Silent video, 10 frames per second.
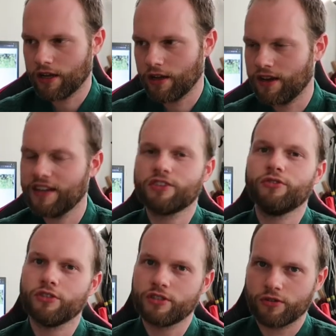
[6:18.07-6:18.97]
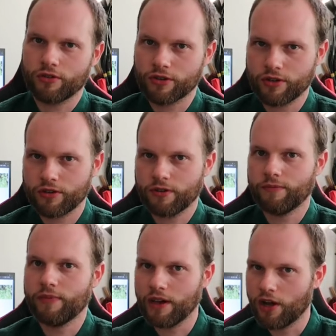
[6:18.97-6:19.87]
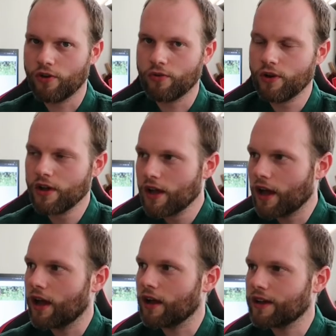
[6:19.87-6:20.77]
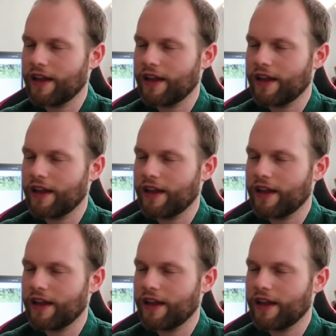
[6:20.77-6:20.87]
uh, less good or below uh,